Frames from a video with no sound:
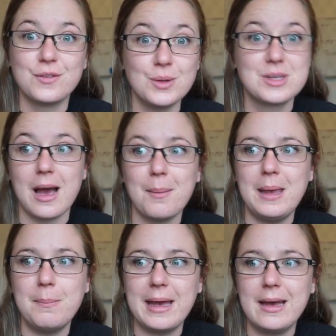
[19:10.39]
full-time
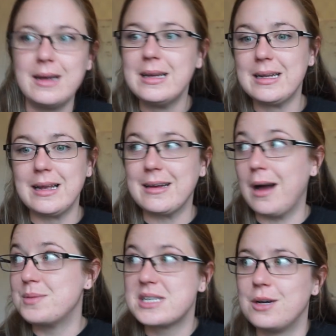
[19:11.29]
eBayer? Like,
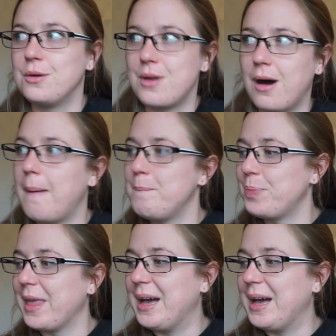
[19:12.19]
I'm still not.